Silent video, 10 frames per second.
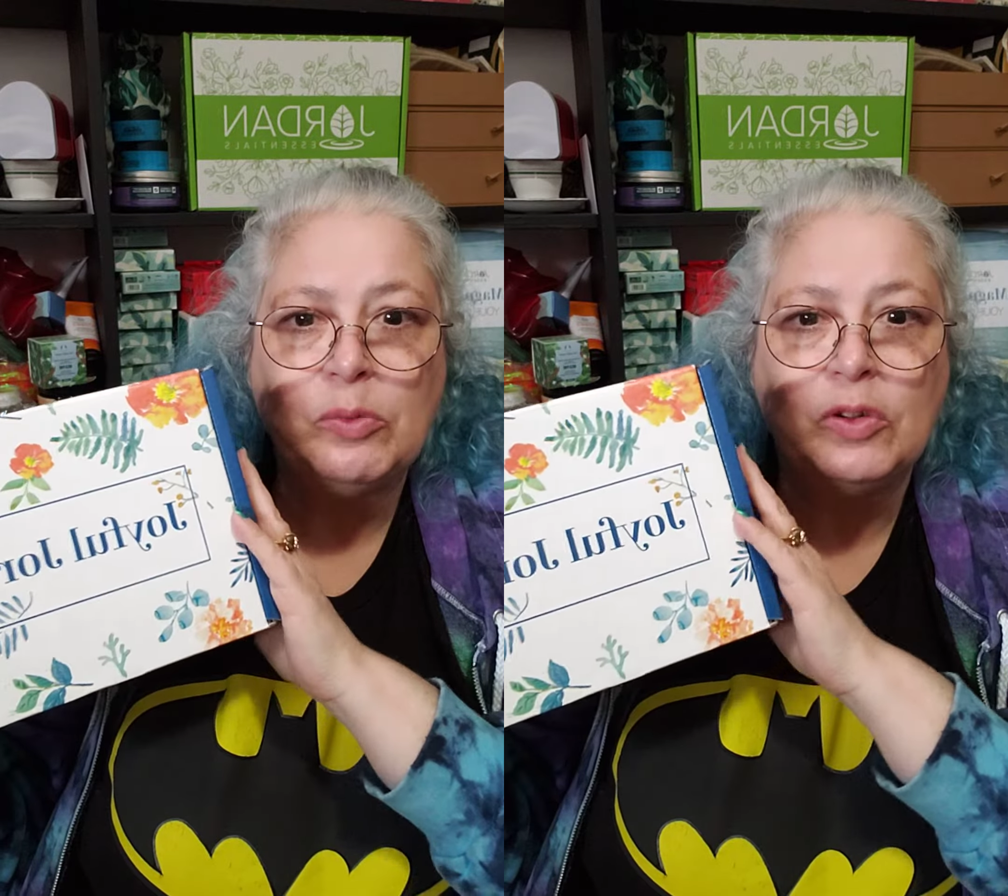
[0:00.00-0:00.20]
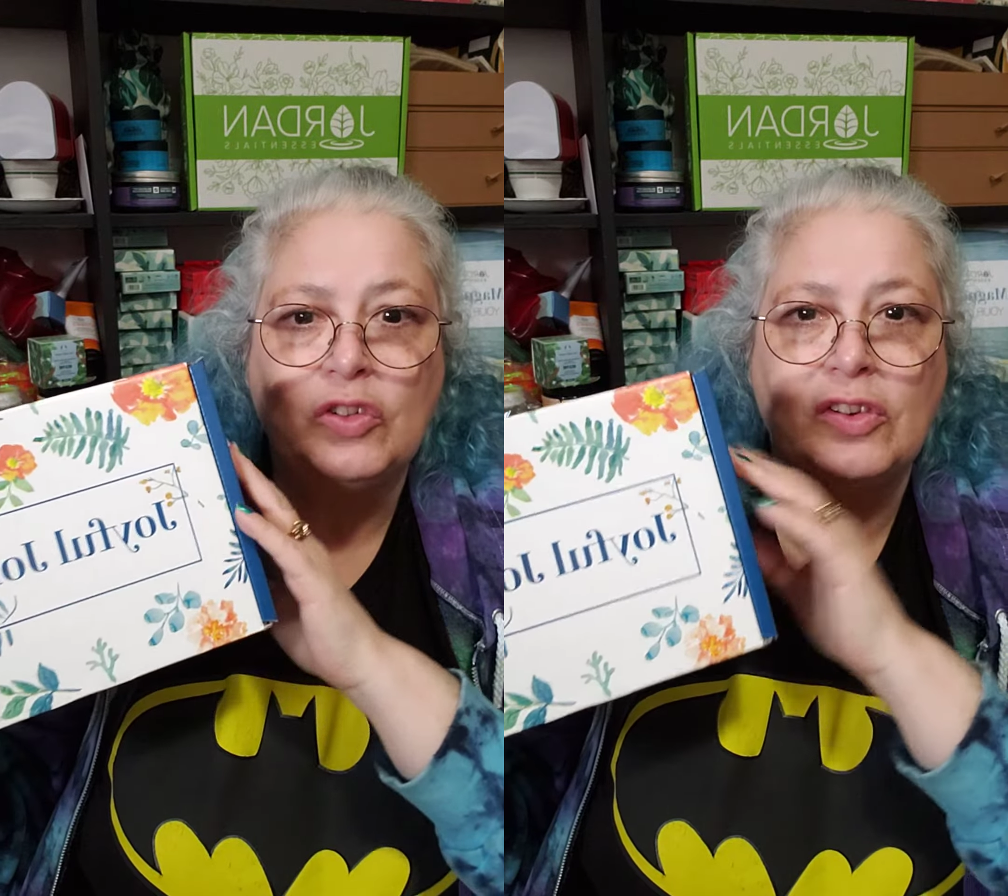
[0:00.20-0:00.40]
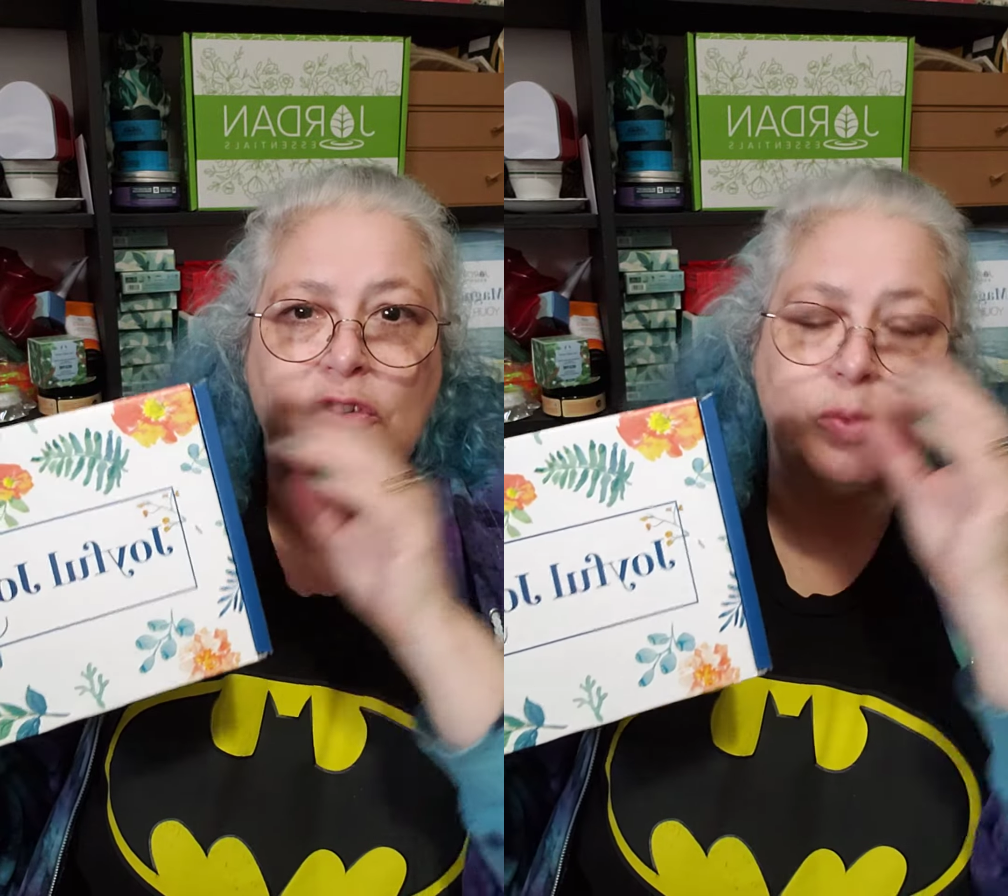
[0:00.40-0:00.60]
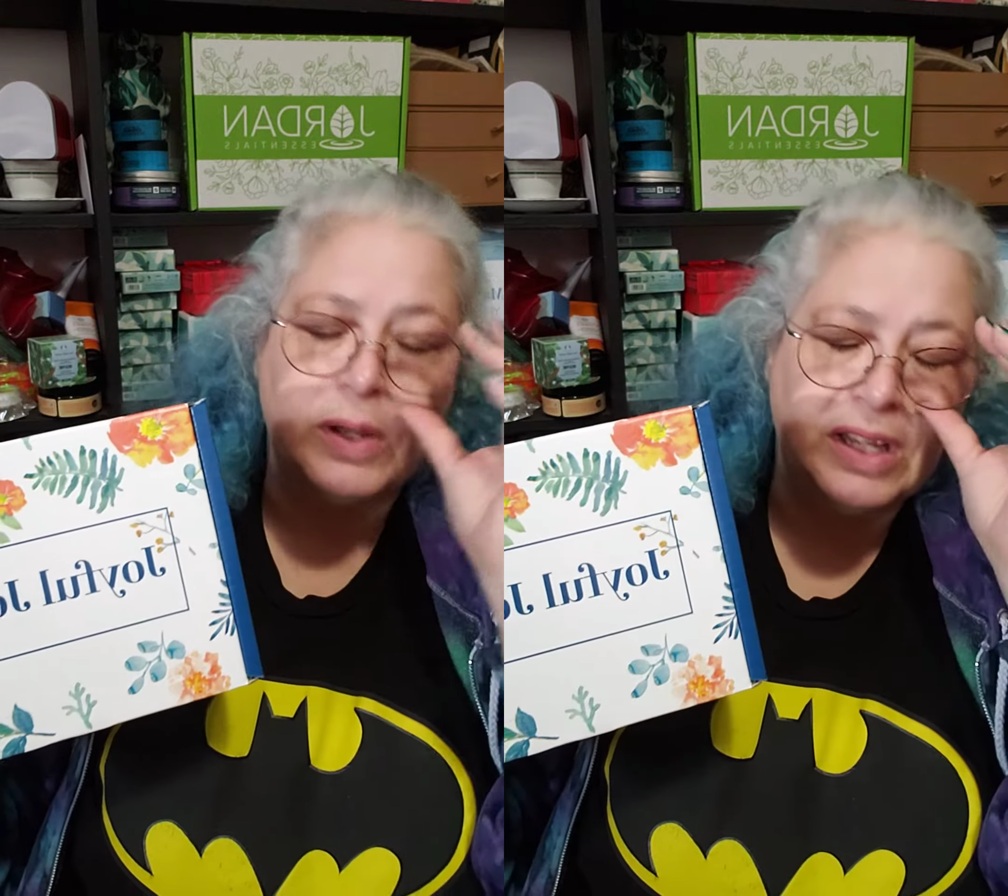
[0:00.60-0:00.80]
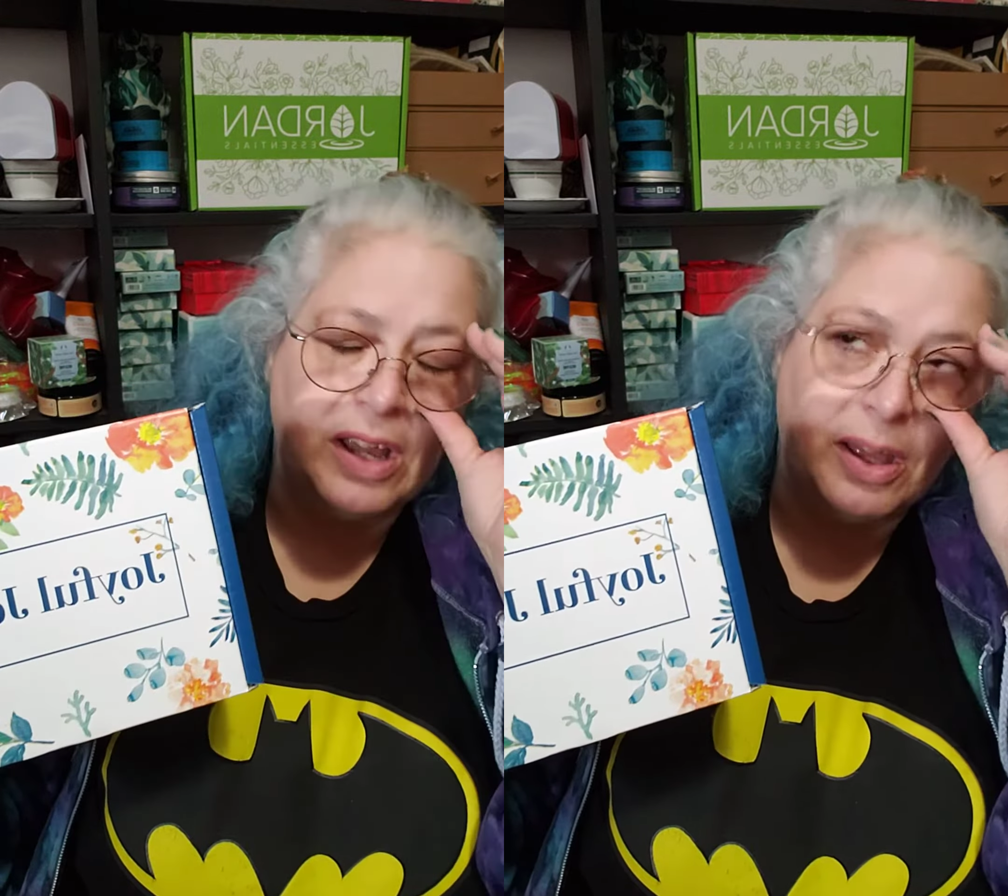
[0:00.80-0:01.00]
which is
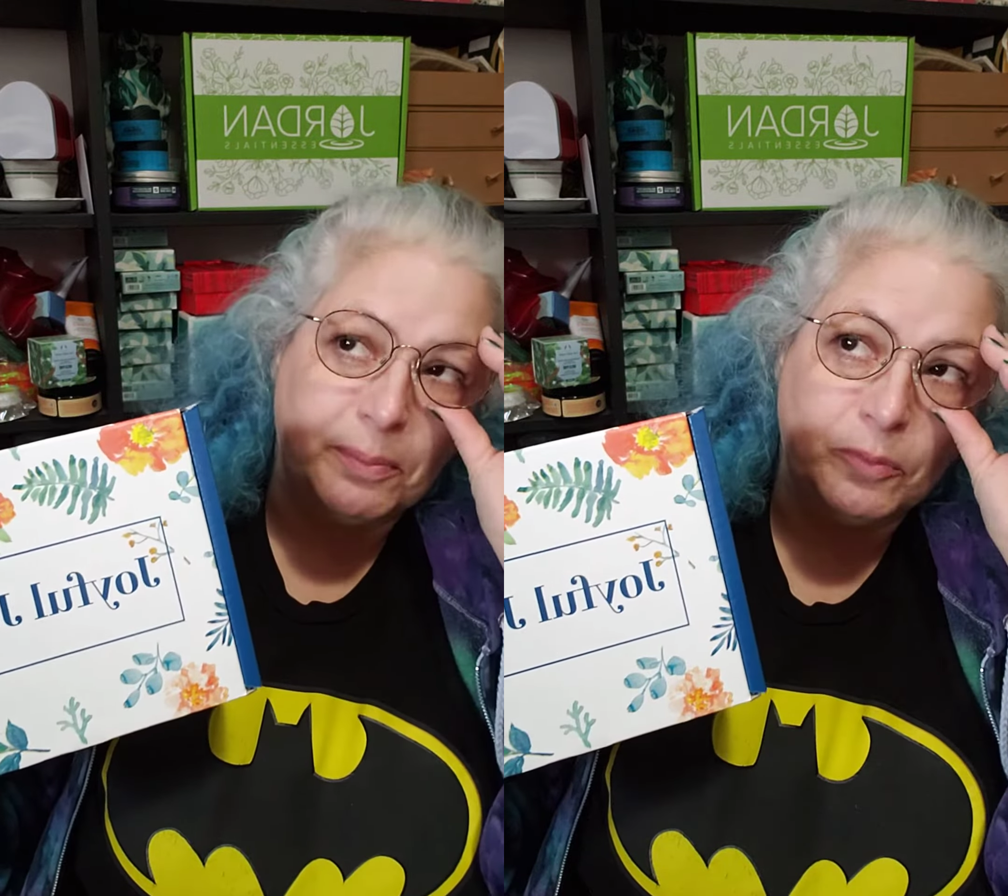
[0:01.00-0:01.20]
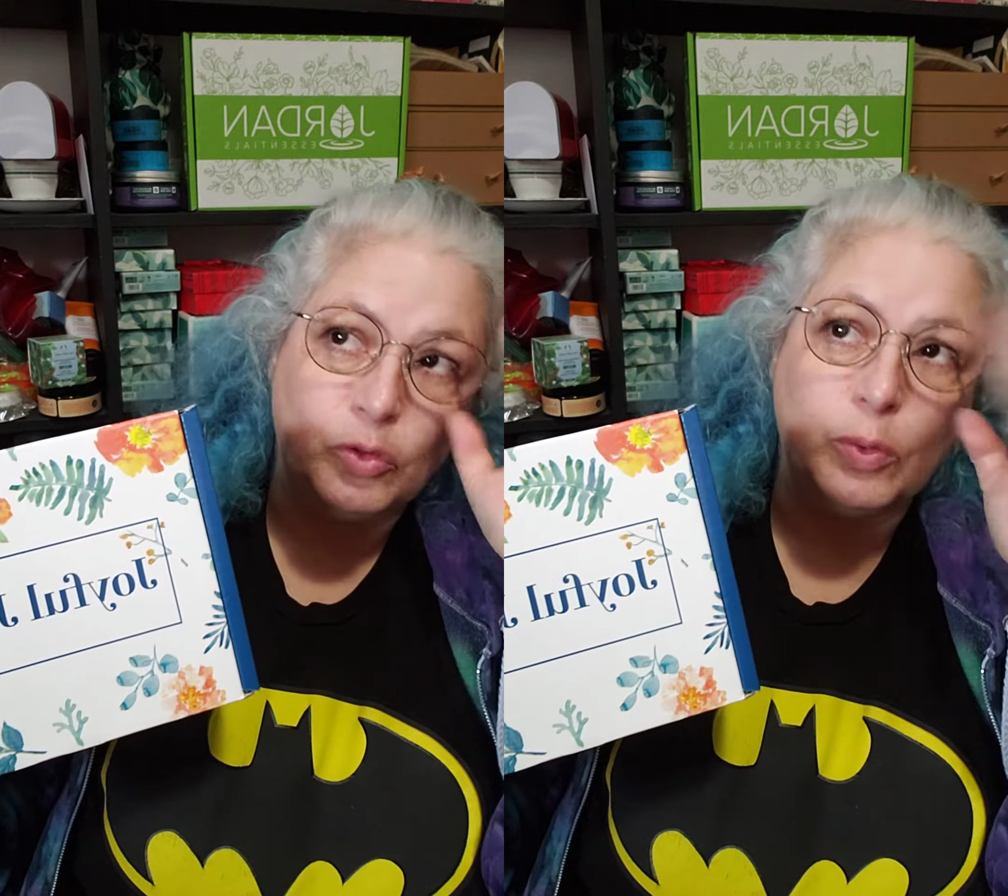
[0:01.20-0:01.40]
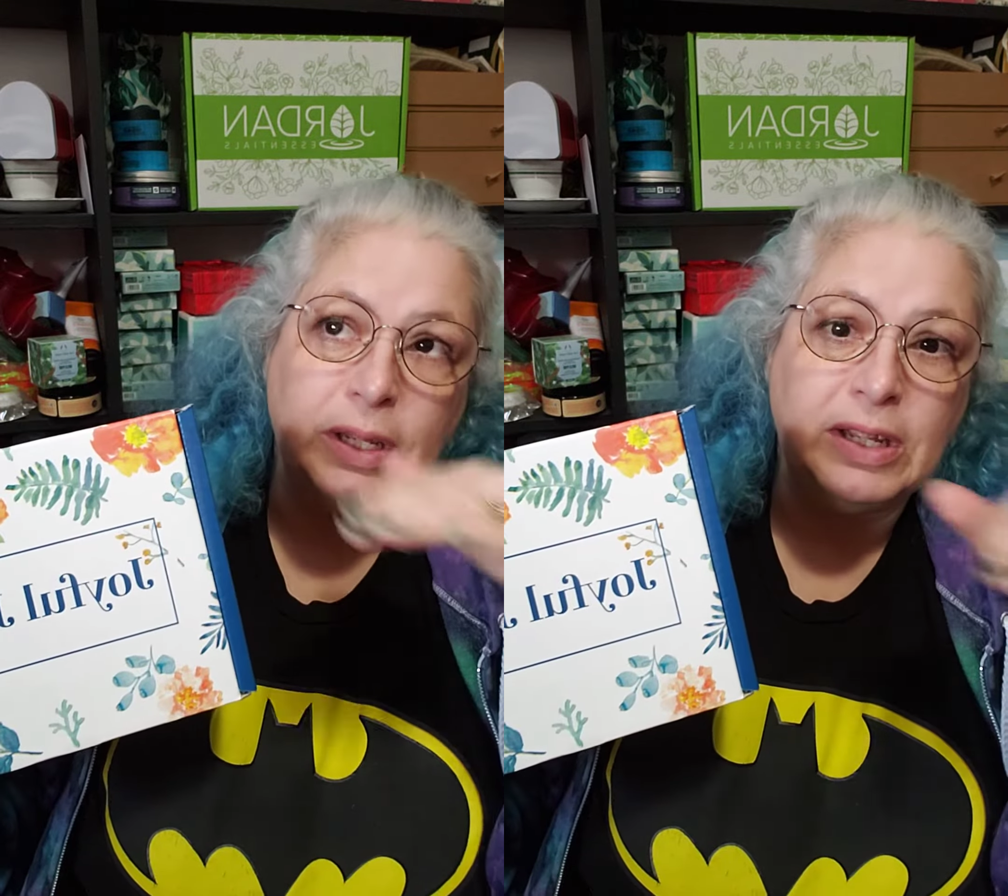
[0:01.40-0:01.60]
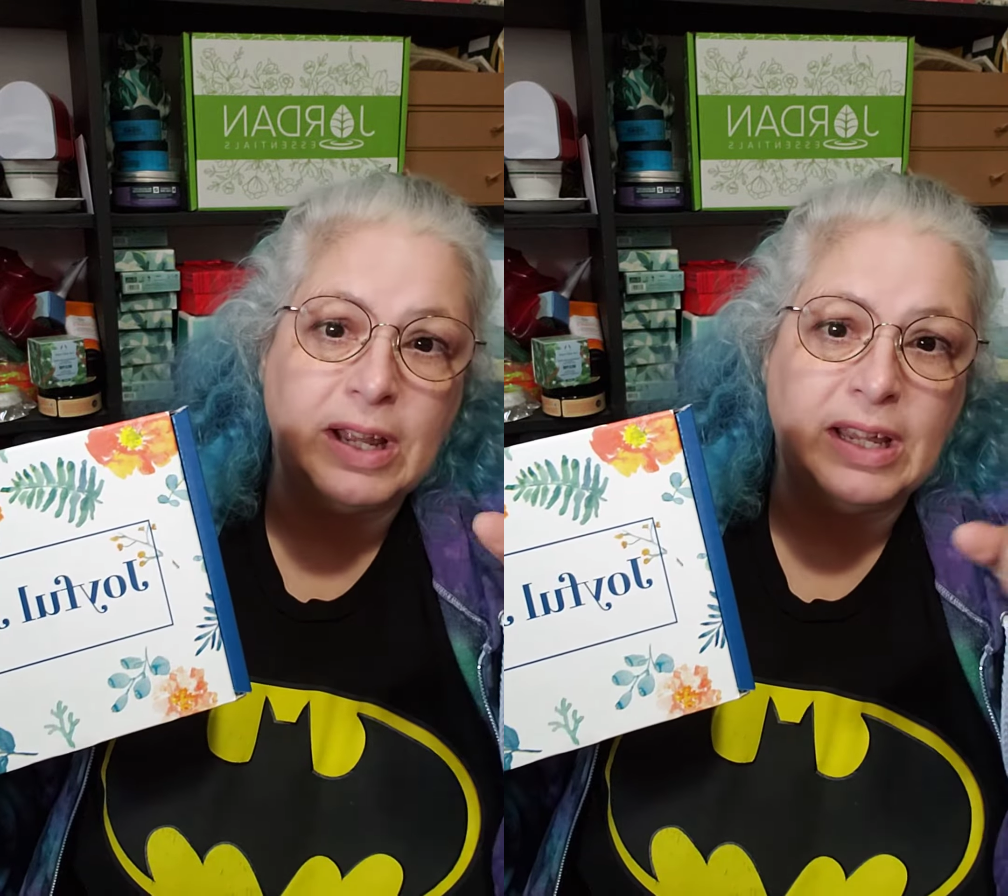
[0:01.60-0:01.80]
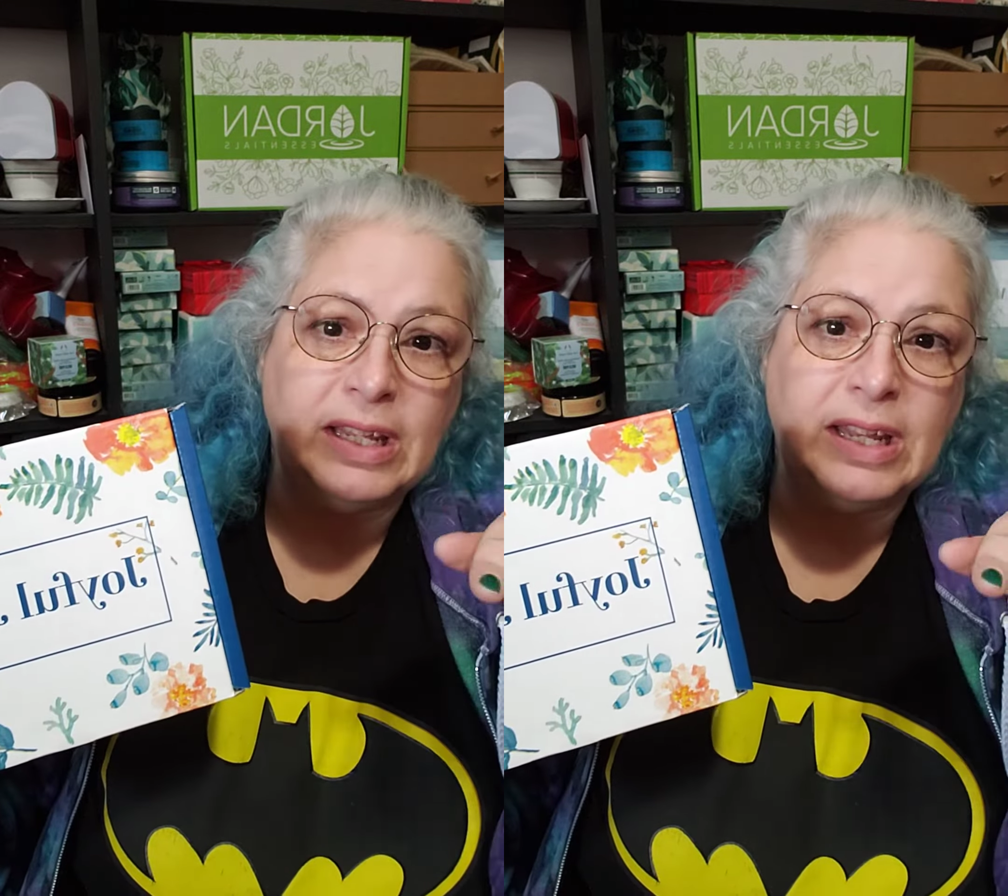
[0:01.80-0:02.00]
20
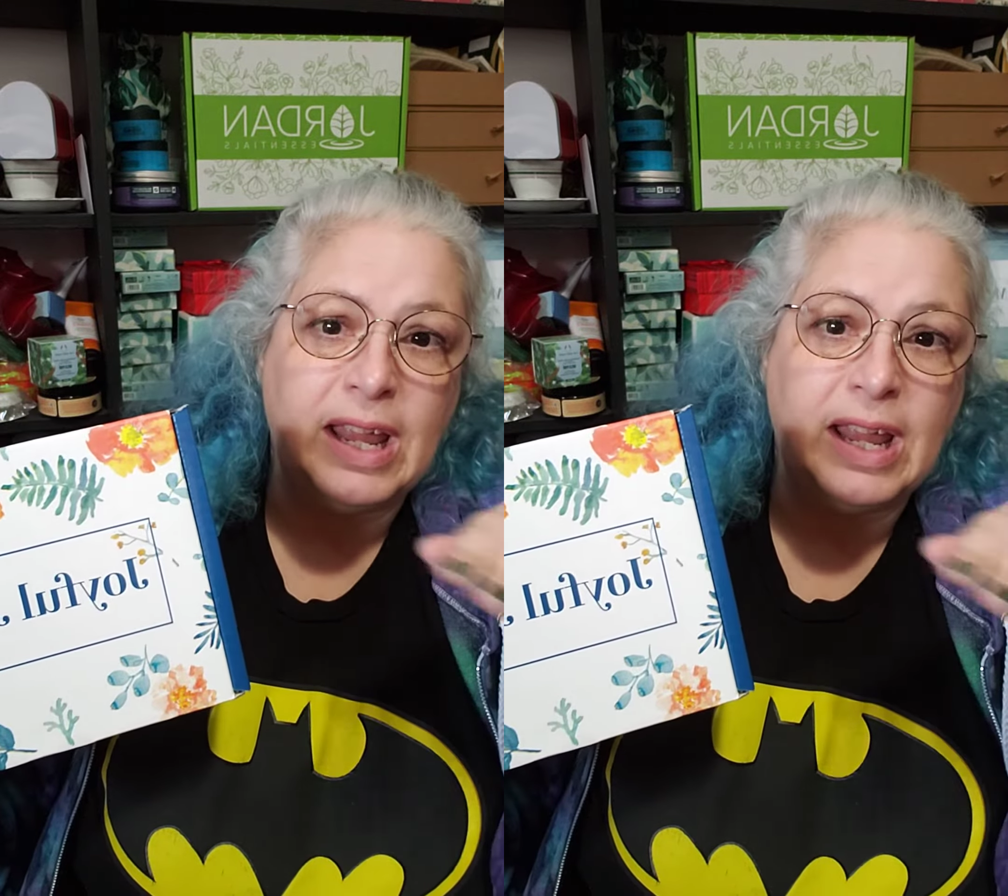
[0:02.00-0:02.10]
29